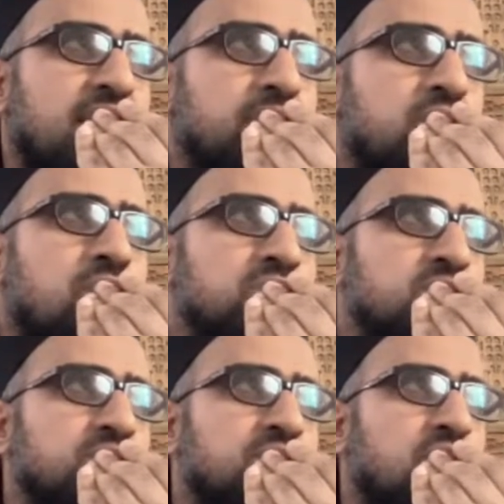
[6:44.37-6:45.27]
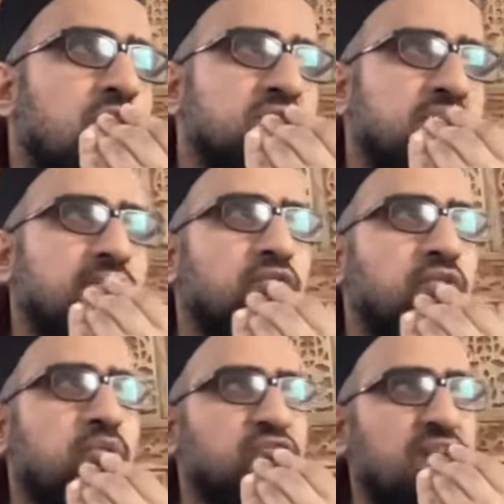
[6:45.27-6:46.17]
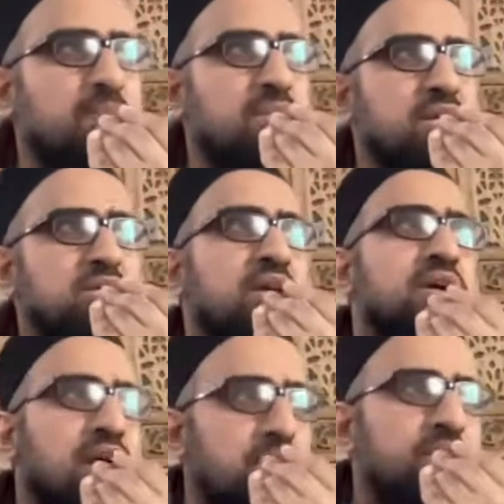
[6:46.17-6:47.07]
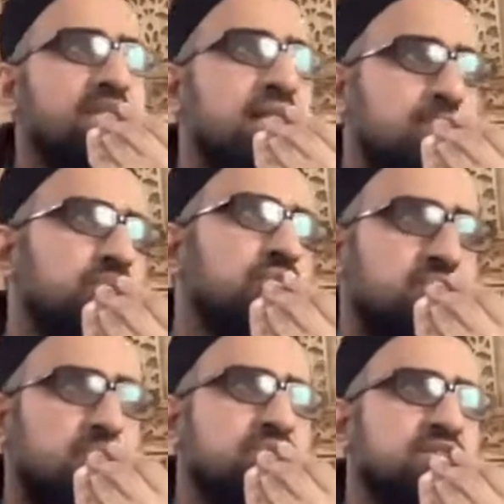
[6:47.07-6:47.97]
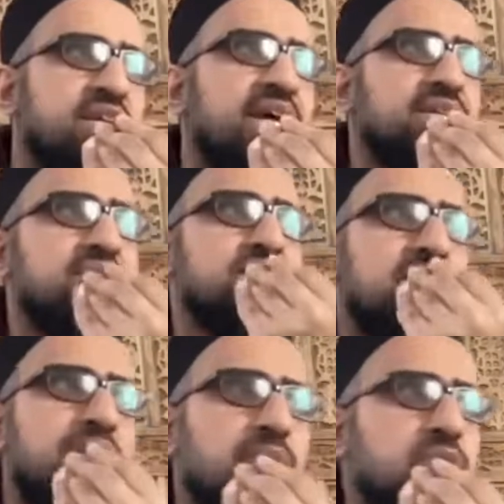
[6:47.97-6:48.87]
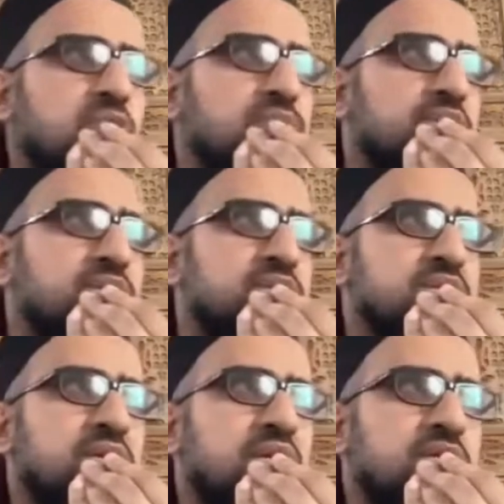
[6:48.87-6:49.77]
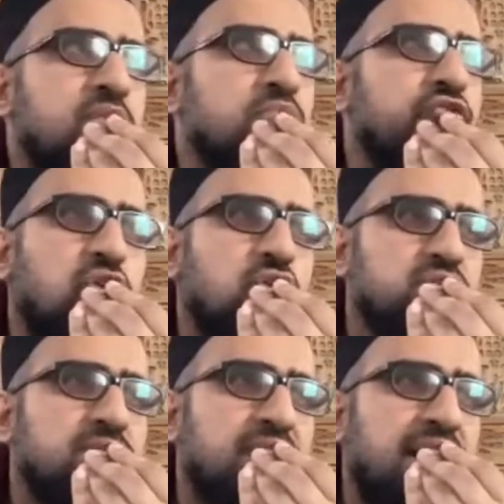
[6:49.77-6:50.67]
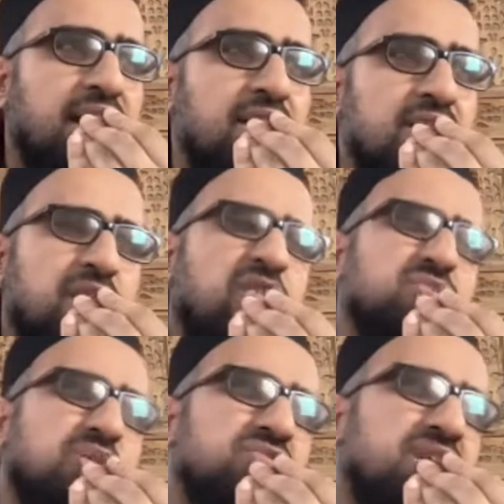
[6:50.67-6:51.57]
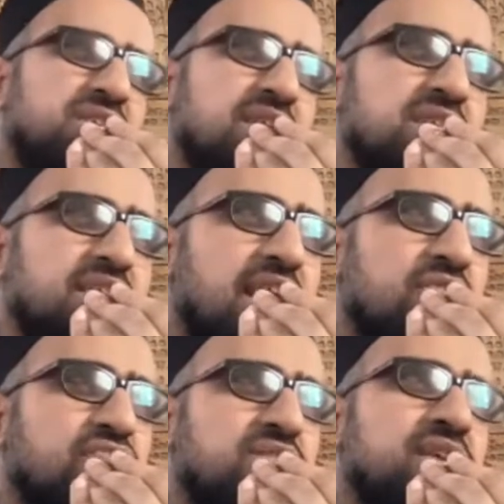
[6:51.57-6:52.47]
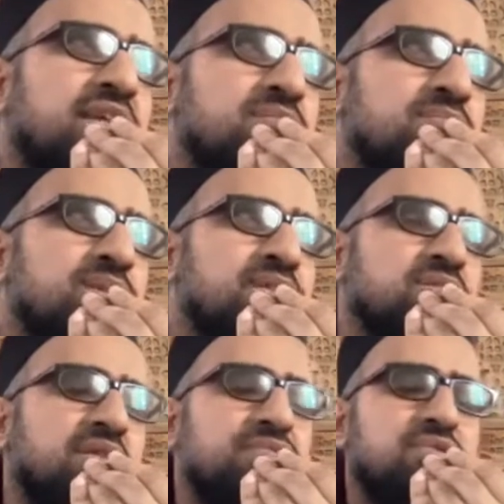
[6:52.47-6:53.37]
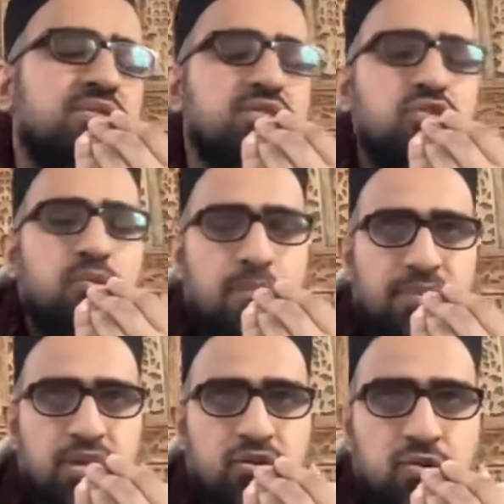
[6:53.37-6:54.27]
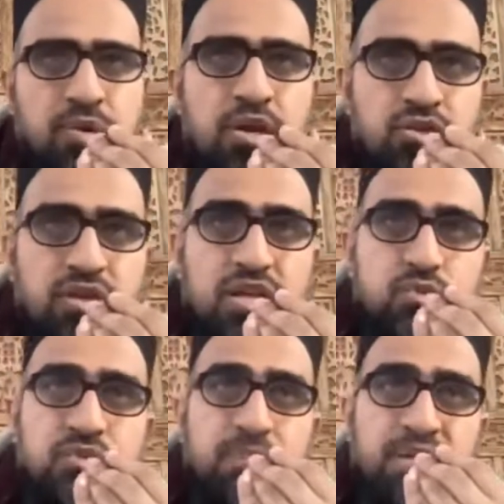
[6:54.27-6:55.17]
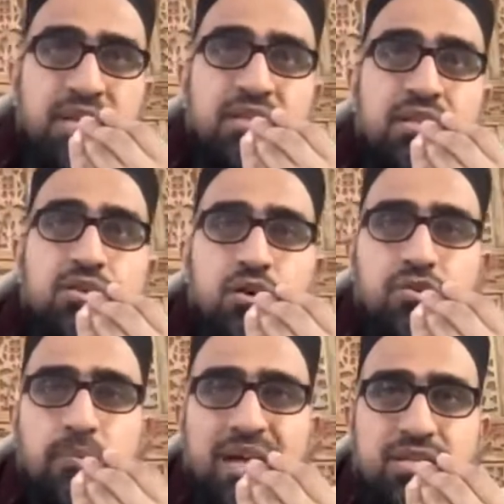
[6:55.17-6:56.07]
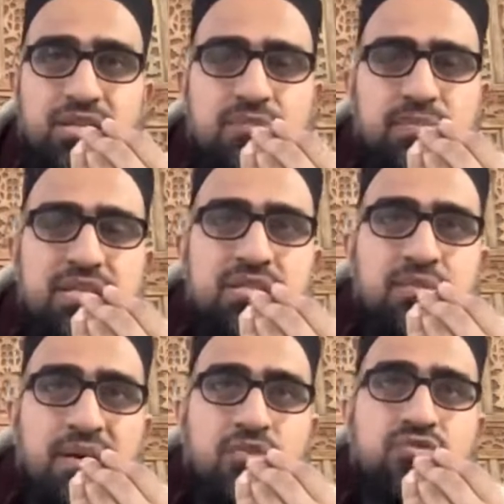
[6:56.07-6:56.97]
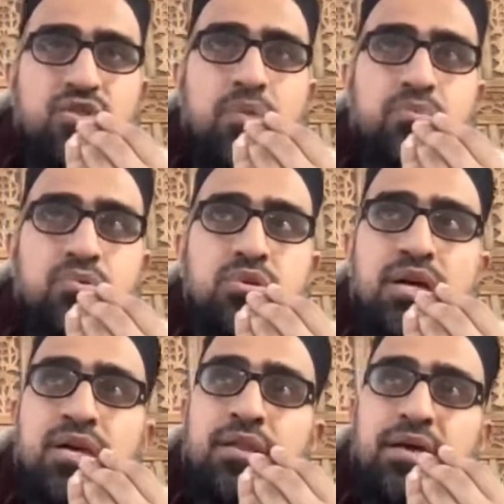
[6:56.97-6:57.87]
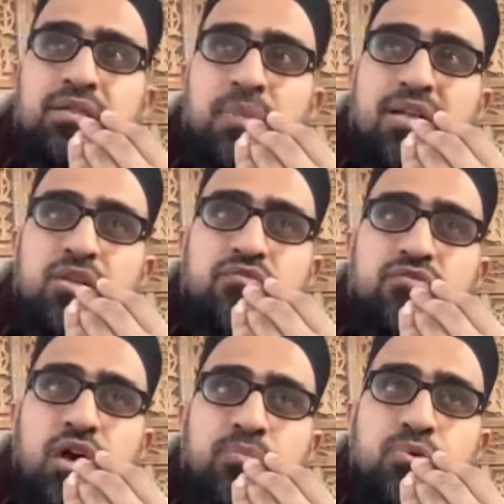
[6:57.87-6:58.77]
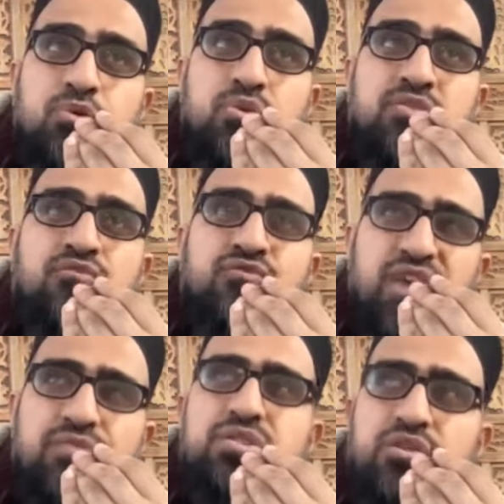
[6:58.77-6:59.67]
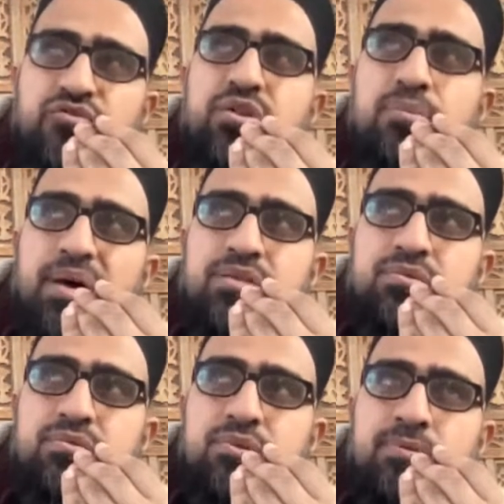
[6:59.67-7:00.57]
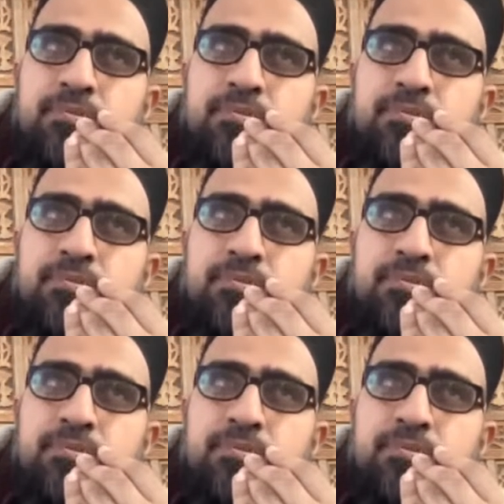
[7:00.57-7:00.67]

our hearts and within the hearts of our families, our neighborhoods, our societies, and our communities. Yeah, we focus on that, but Allah subhanahu wa ta'ala takes care of these enemies and these other people that come. So that's one of the Badr. And then the other battle that's mentioned is the Battle of Tabuk. Now, the Battle of Tabuk was a very difficult battle.